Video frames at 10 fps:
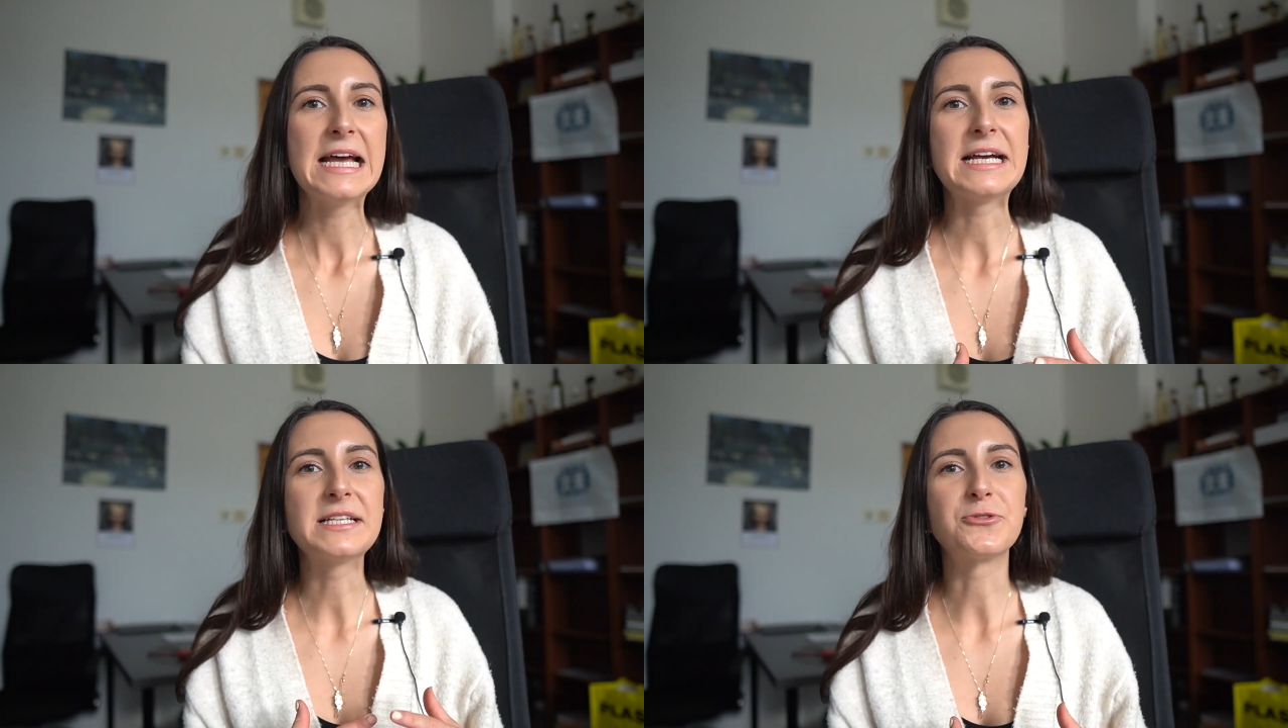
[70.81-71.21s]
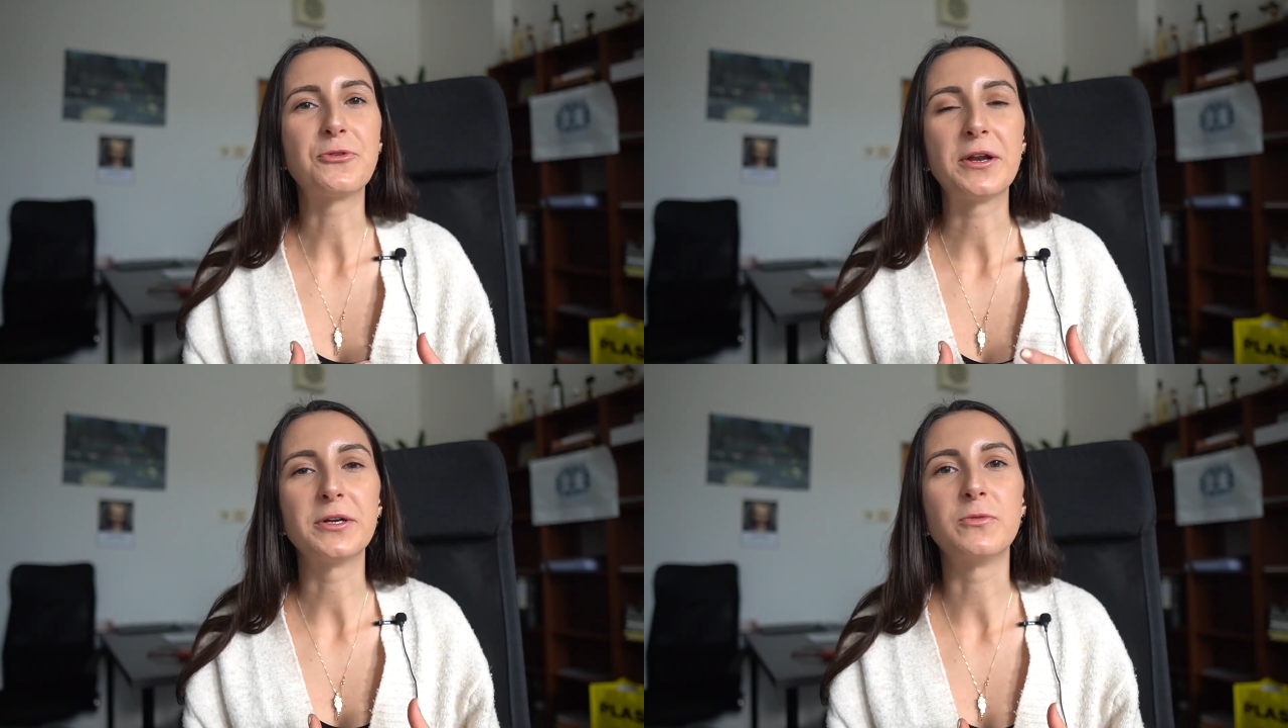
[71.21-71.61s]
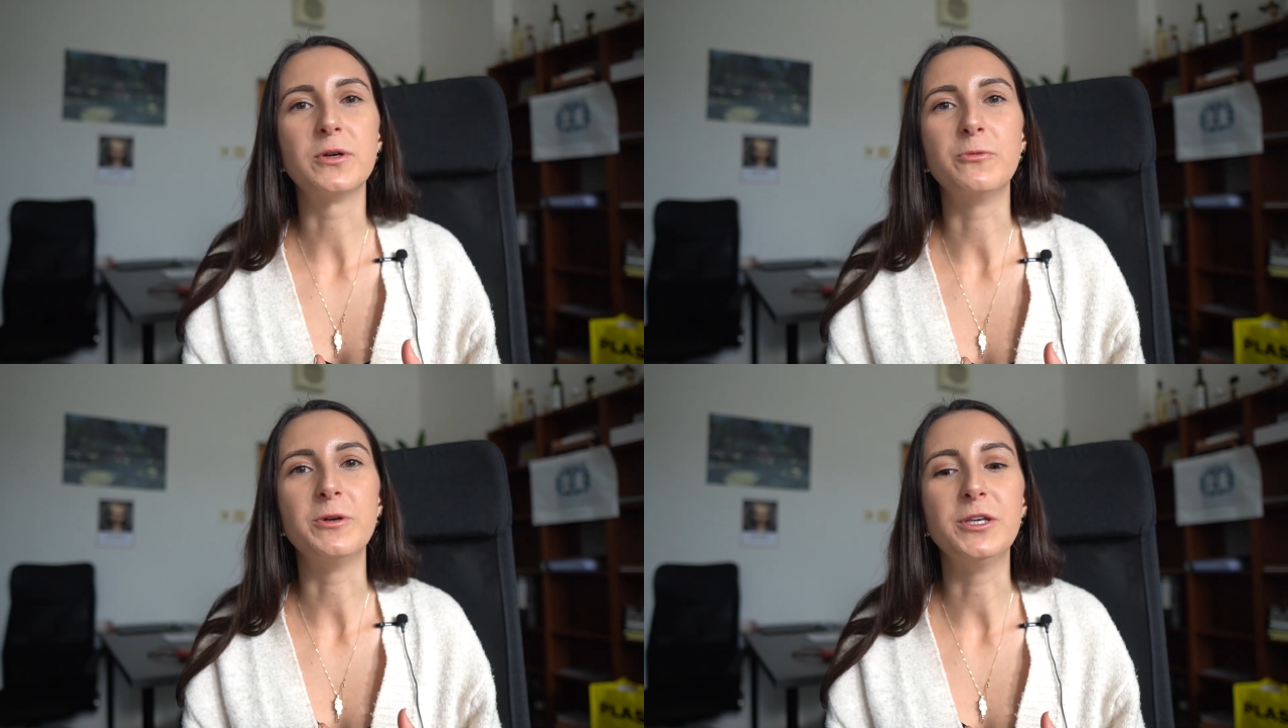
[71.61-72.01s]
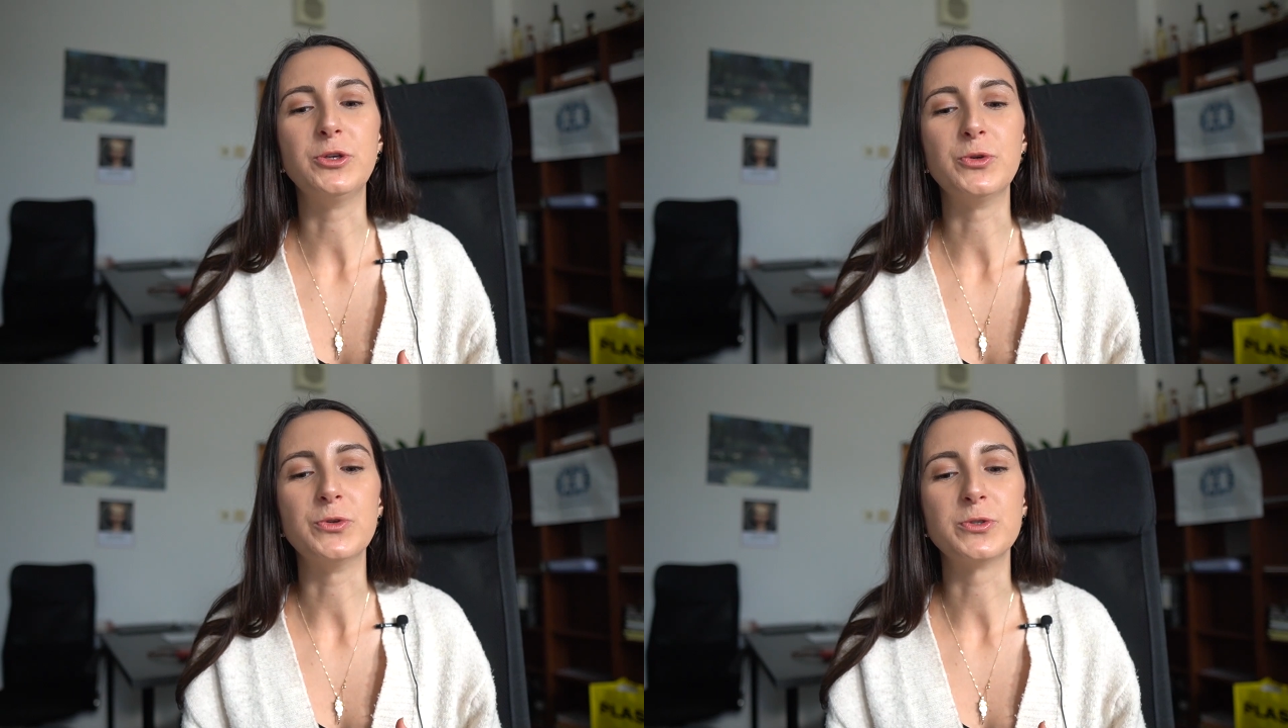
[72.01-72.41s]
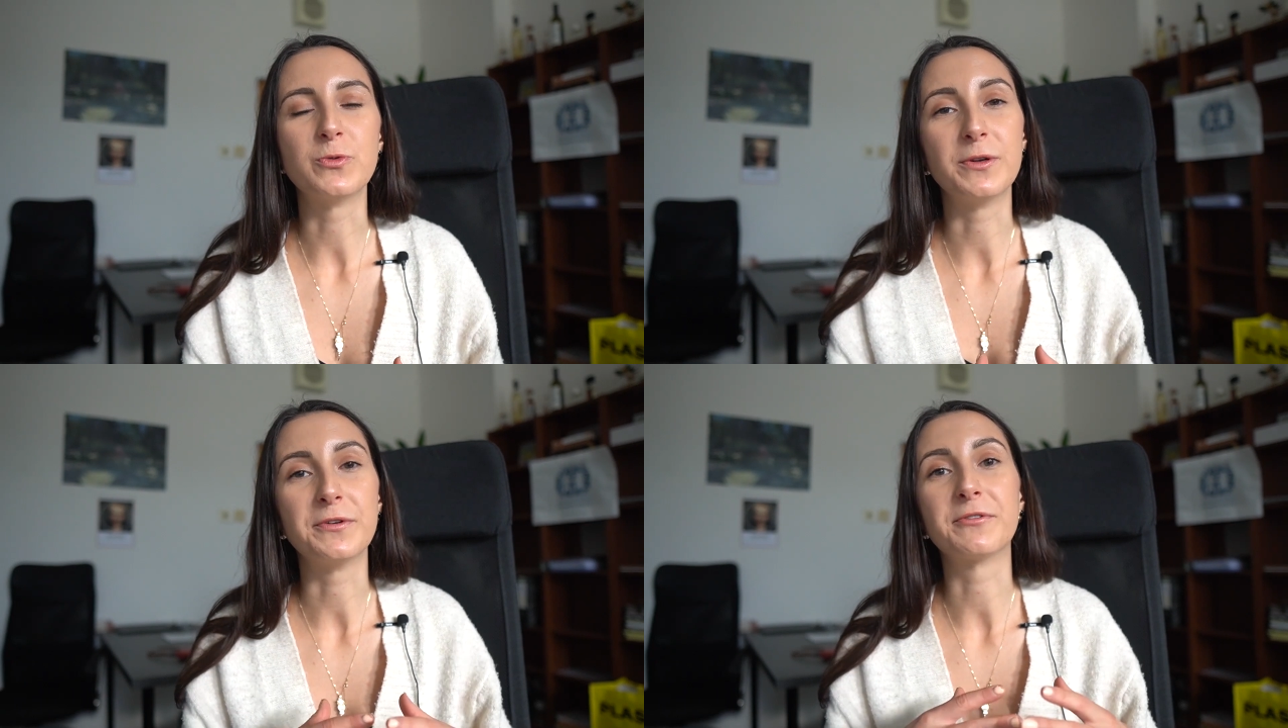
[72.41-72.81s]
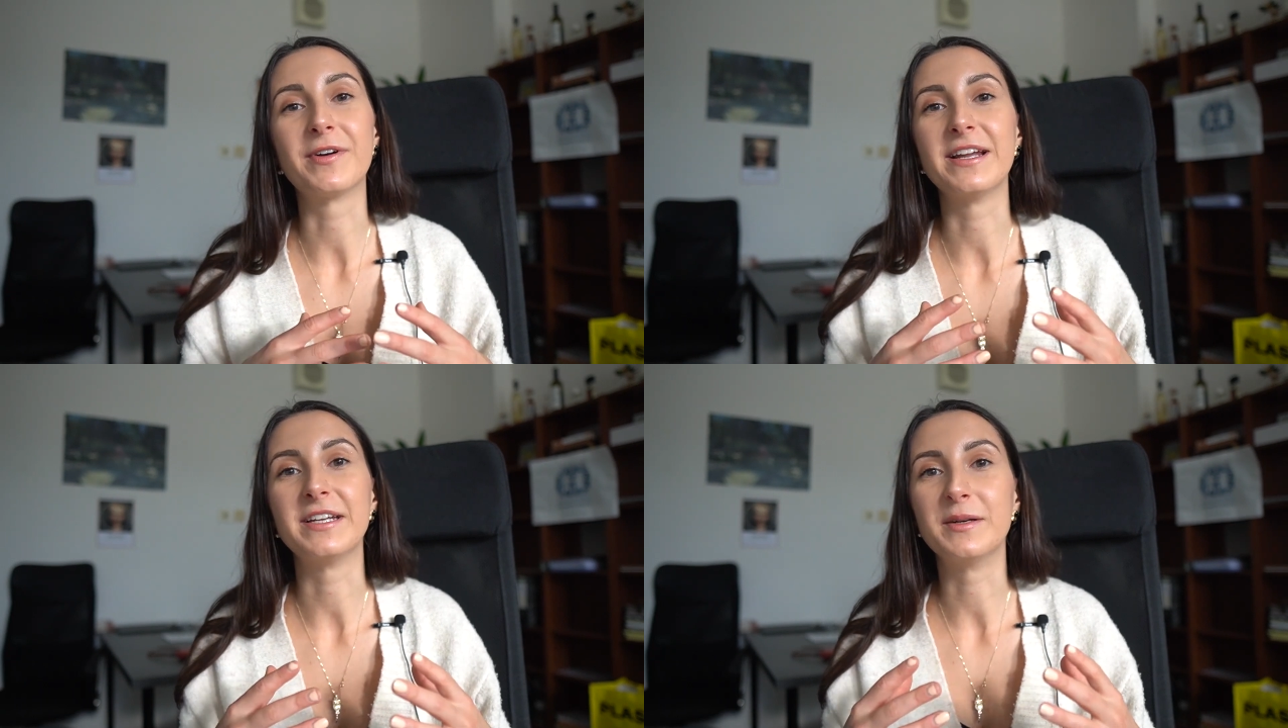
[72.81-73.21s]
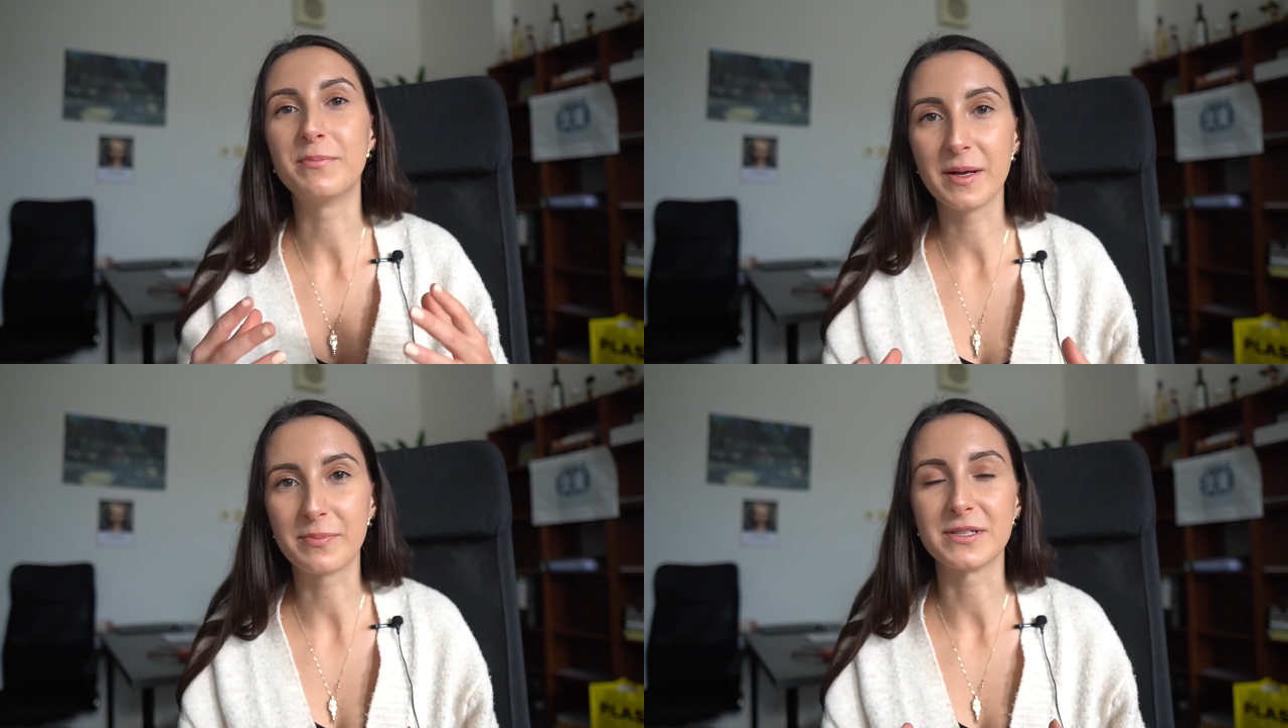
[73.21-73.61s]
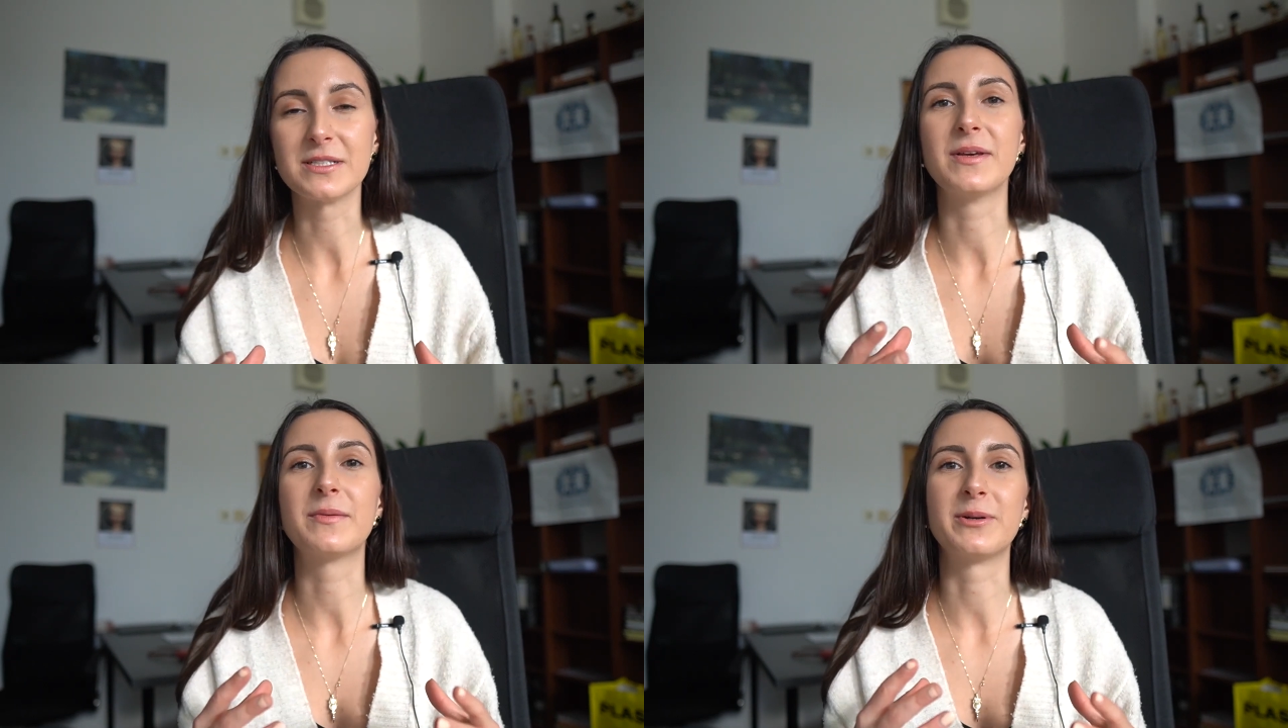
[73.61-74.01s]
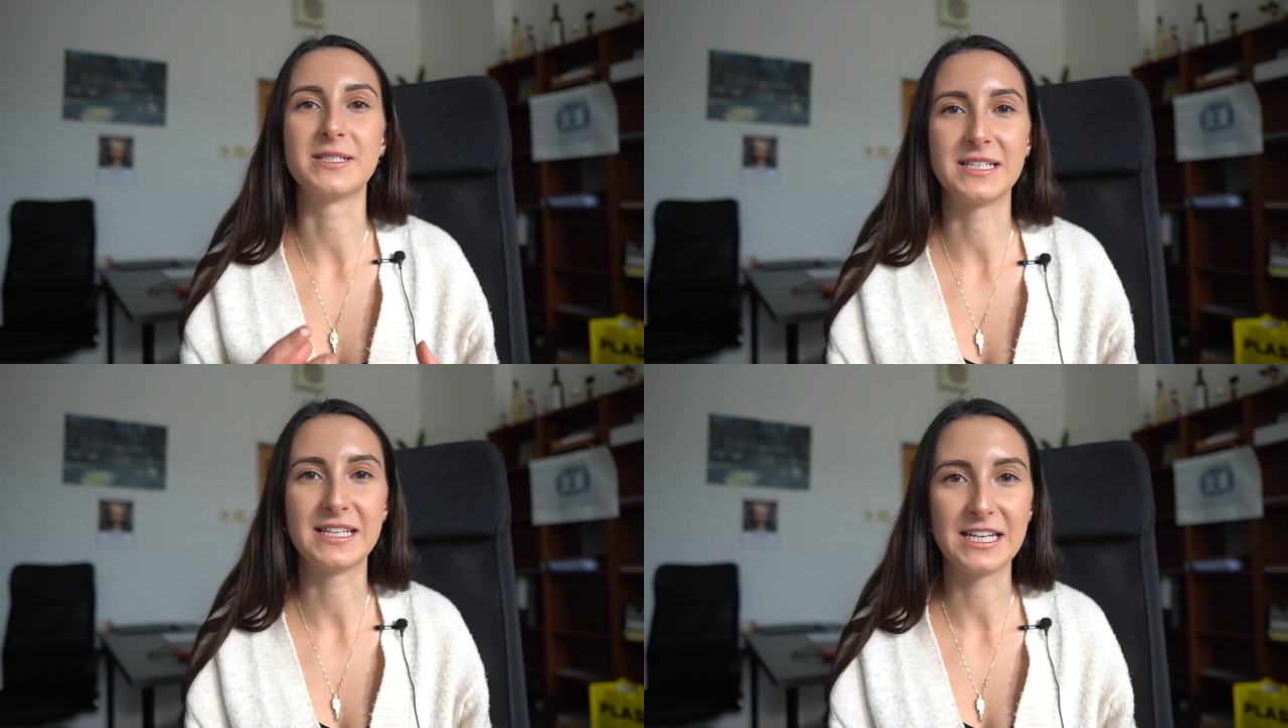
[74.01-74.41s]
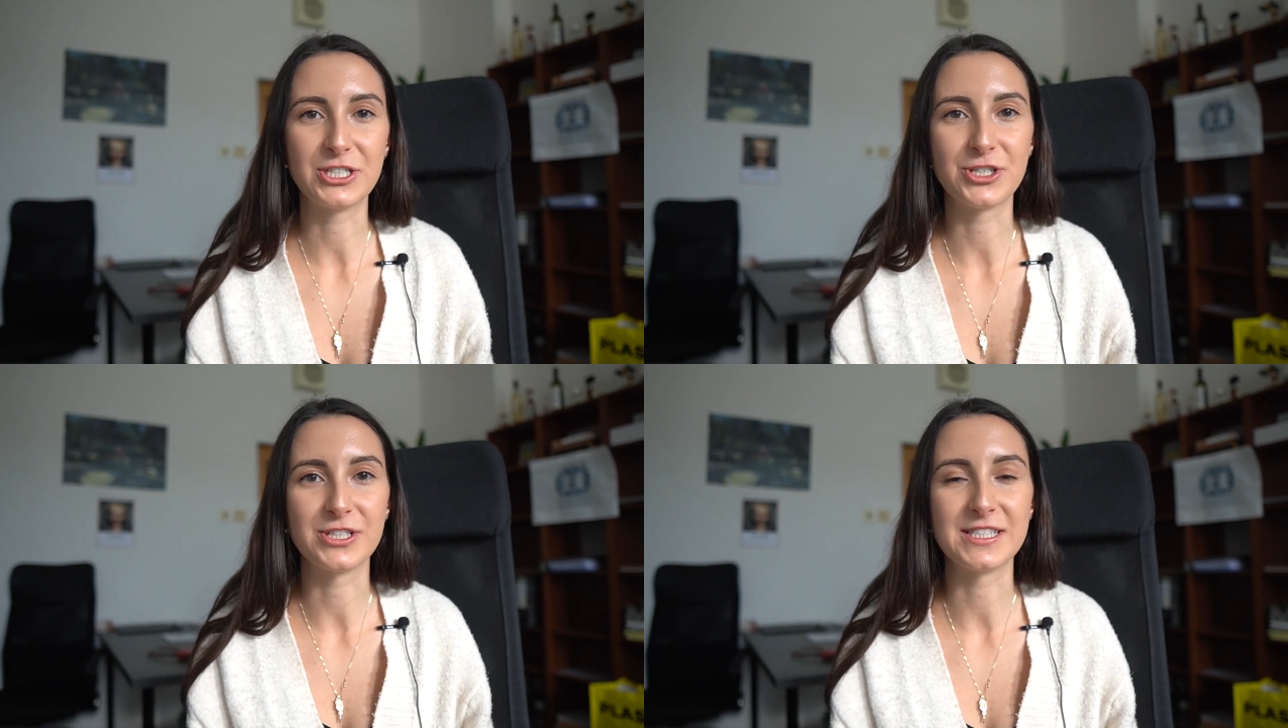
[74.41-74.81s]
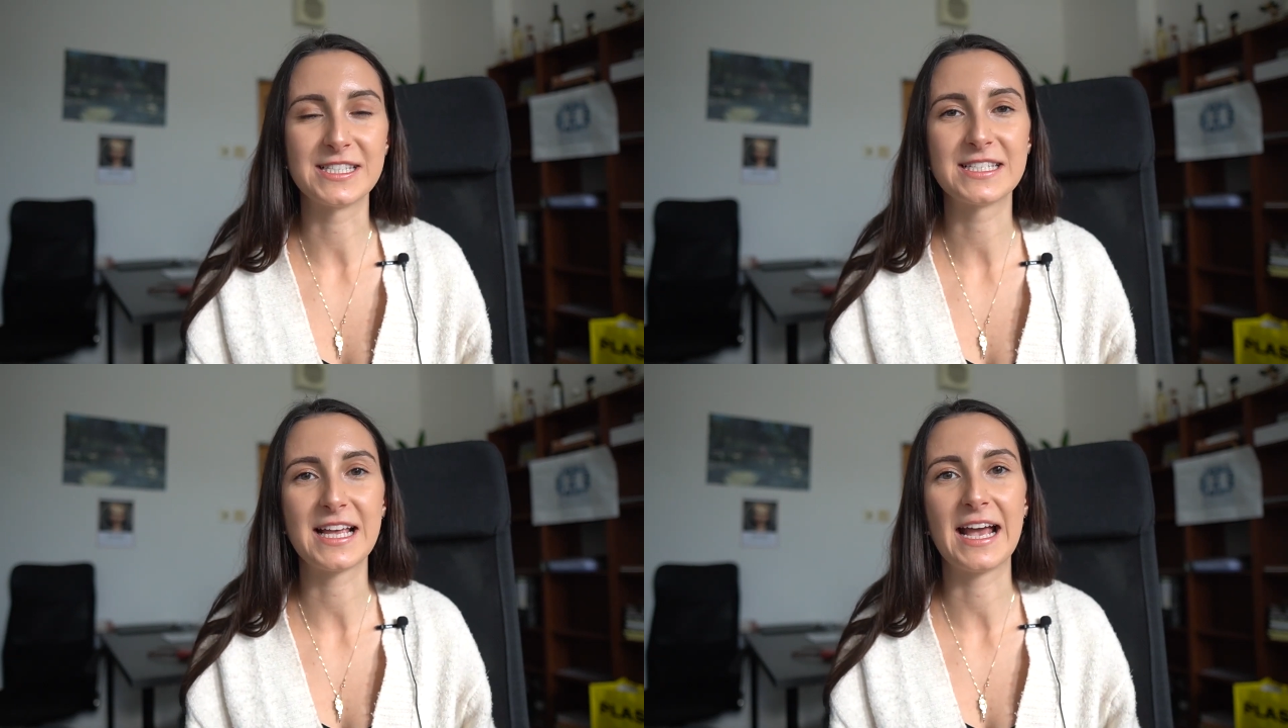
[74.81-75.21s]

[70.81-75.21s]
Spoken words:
It's rather what we use when we're writing papers, make presentations,